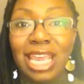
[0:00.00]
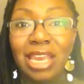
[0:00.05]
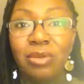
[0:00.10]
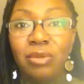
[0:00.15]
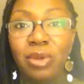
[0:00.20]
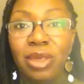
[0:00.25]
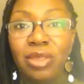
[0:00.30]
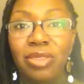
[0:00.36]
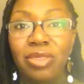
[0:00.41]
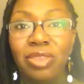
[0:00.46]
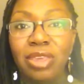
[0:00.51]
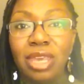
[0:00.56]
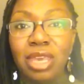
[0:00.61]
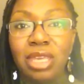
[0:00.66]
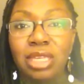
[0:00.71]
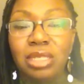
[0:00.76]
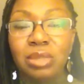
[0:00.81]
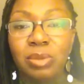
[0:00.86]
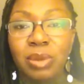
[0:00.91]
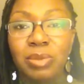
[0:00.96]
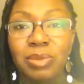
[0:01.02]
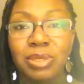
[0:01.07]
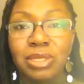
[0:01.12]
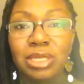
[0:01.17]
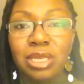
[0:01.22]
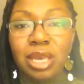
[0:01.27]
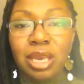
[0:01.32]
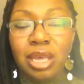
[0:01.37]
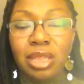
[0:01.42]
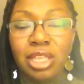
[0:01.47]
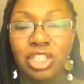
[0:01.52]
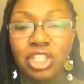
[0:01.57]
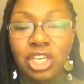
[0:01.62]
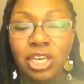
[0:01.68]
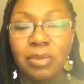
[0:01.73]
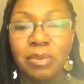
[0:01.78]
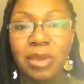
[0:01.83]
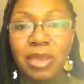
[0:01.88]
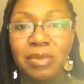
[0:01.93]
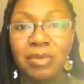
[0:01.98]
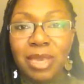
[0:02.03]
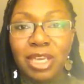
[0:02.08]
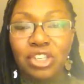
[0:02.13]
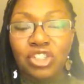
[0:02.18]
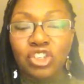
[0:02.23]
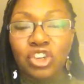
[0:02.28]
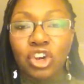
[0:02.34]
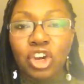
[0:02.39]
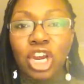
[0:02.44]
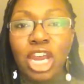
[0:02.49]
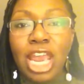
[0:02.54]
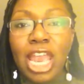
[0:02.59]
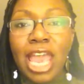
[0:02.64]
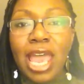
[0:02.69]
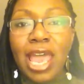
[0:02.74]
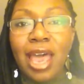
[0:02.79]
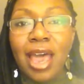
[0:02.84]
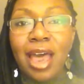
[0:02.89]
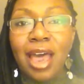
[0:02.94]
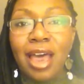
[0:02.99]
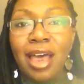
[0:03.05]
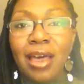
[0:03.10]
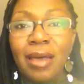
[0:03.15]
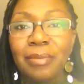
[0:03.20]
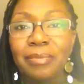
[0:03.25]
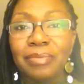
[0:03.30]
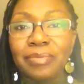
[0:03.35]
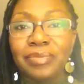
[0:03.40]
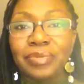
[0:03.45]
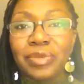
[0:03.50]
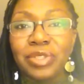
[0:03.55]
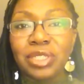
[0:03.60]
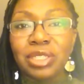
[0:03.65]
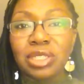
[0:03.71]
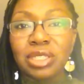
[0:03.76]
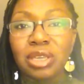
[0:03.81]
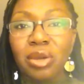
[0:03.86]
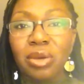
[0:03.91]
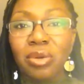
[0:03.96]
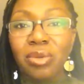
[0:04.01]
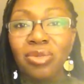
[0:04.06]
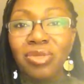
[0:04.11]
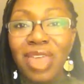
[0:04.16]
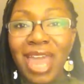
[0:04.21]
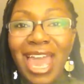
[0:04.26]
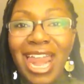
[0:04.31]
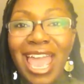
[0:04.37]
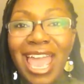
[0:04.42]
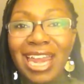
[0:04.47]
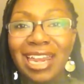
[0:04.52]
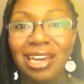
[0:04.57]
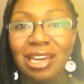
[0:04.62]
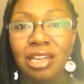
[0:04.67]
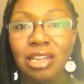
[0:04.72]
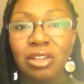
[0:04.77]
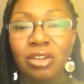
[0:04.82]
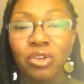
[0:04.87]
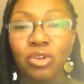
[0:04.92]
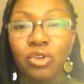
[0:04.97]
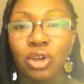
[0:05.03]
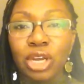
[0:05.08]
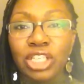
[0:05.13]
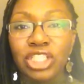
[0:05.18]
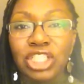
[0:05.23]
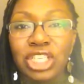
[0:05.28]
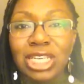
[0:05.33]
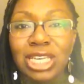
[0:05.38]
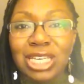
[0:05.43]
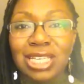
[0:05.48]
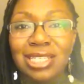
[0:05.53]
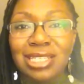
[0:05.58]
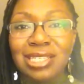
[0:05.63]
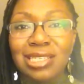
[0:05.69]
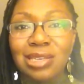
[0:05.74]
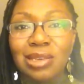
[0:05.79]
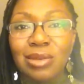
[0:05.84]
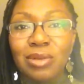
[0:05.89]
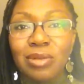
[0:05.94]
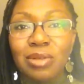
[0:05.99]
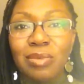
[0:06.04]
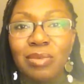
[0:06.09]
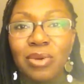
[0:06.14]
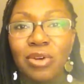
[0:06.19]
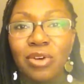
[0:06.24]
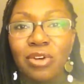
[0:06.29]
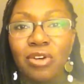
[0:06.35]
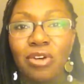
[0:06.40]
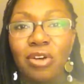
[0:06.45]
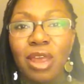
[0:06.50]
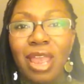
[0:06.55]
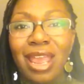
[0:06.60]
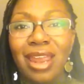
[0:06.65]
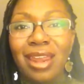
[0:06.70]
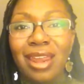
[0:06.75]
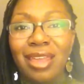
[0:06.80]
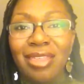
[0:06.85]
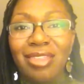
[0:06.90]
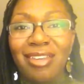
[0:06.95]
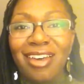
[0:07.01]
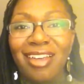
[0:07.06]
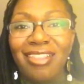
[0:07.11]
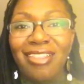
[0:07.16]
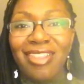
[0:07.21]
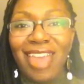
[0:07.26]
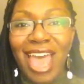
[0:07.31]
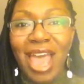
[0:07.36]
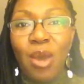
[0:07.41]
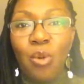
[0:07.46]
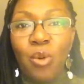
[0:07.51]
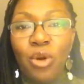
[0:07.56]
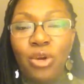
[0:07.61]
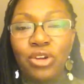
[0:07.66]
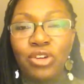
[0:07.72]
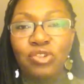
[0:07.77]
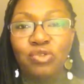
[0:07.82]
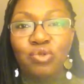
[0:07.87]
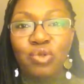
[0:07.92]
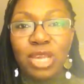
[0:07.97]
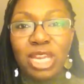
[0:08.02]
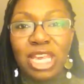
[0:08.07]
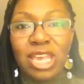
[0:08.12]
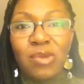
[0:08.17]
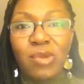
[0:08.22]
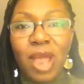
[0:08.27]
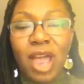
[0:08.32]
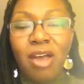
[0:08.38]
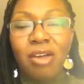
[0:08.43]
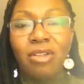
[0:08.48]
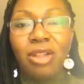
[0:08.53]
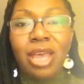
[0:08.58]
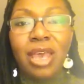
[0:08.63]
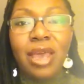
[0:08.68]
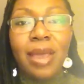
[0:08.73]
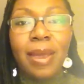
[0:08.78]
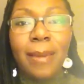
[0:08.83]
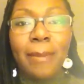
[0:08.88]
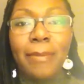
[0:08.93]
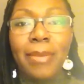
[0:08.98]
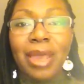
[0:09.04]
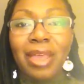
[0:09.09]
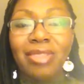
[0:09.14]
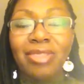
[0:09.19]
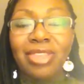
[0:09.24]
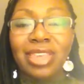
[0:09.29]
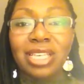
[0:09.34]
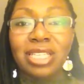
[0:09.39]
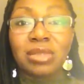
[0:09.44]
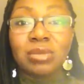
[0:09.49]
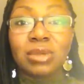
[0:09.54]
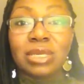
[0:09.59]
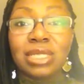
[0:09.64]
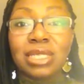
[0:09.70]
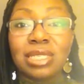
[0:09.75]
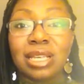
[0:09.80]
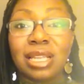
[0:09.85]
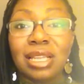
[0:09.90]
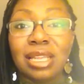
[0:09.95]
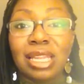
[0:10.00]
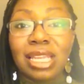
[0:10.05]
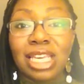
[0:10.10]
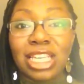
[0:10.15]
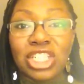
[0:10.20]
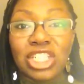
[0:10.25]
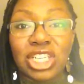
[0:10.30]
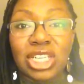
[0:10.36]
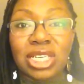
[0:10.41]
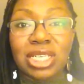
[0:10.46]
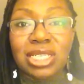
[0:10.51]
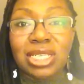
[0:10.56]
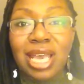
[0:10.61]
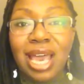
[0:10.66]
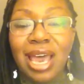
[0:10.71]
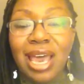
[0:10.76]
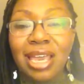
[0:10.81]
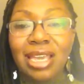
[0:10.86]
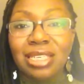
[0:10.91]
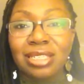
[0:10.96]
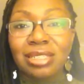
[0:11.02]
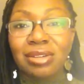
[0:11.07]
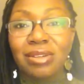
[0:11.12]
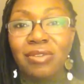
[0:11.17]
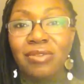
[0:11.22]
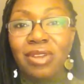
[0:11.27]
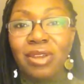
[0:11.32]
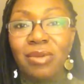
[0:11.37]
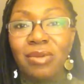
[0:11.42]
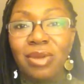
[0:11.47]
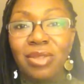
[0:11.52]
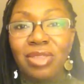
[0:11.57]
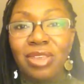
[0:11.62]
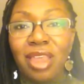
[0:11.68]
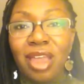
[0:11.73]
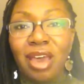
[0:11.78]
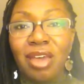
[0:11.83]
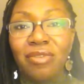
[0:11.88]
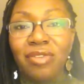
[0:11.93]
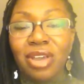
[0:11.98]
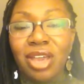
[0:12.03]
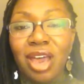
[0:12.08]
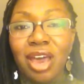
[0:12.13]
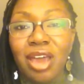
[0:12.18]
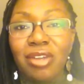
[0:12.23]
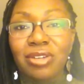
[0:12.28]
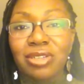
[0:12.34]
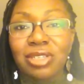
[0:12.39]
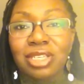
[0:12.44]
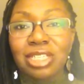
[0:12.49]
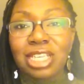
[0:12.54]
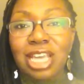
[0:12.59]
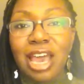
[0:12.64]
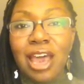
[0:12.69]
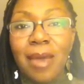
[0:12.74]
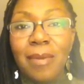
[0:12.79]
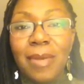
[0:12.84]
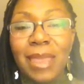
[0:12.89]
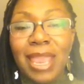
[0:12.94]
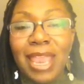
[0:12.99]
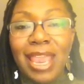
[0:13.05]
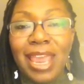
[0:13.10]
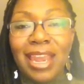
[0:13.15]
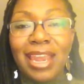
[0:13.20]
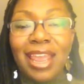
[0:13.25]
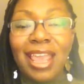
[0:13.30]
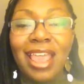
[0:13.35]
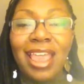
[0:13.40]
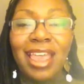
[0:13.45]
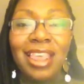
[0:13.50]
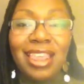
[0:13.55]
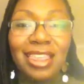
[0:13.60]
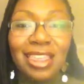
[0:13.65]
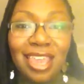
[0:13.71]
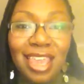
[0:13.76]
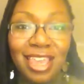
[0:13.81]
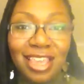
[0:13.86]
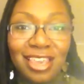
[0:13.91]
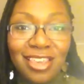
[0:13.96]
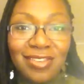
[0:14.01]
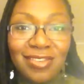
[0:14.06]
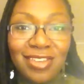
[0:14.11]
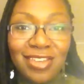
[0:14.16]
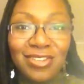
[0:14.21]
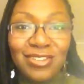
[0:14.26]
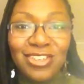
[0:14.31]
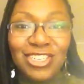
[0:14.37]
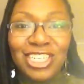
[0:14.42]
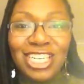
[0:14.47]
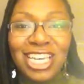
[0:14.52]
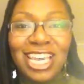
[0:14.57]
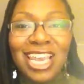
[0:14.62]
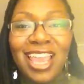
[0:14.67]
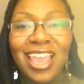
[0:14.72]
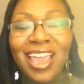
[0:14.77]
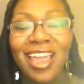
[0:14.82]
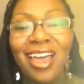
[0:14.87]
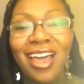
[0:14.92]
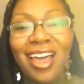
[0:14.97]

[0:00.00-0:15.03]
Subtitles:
in with the chickpea mixture. So that added a little crunchiness to the burger, and I thought that worked really well. But this was delicious. I served it with the avocados on top, and thank you, Yoshi,